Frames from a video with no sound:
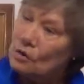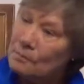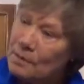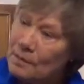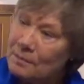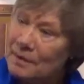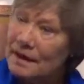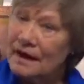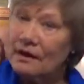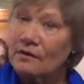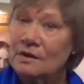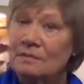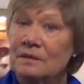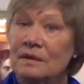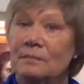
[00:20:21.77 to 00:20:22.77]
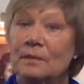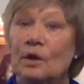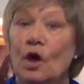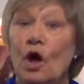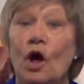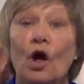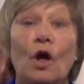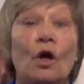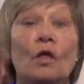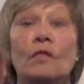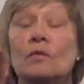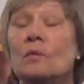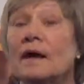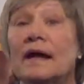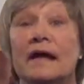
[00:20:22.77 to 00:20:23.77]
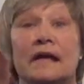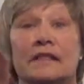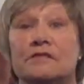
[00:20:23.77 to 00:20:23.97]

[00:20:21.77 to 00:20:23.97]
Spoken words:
preparing people all the way